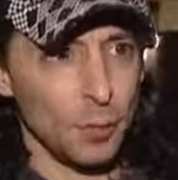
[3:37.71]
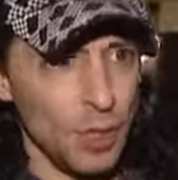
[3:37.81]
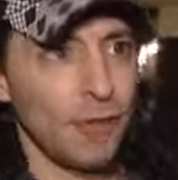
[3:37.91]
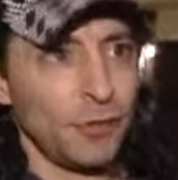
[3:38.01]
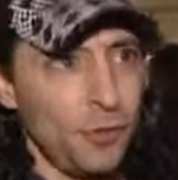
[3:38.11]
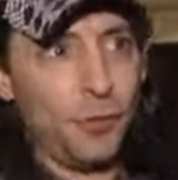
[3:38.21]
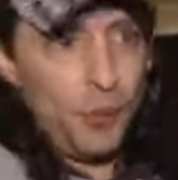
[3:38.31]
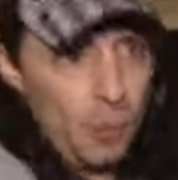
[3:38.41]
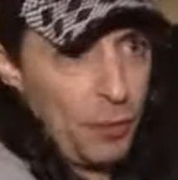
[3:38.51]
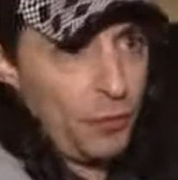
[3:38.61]
and we have to
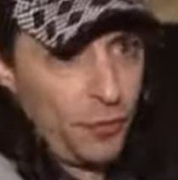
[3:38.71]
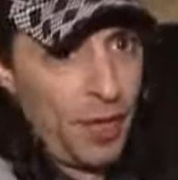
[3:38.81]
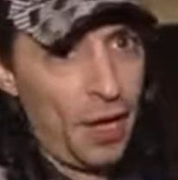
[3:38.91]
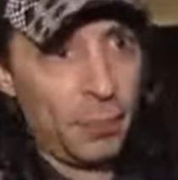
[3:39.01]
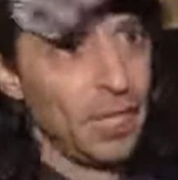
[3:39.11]
foot the bill for that,